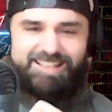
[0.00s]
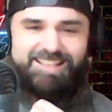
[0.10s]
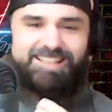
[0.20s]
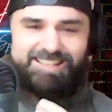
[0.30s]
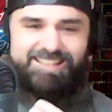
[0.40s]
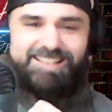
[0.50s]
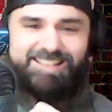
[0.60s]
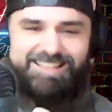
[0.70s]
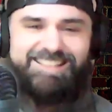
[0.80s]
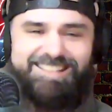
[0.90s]
to it, and it
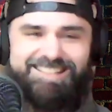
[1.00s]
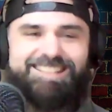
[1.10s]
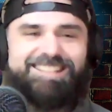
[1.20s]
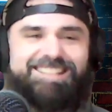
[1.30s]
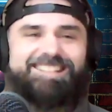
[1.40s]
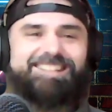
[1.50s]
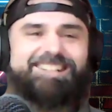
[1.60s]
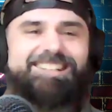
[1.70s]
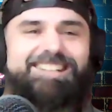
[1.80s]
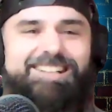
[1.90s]
was sort of a more
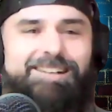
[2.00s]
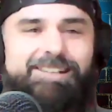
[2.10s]
of a real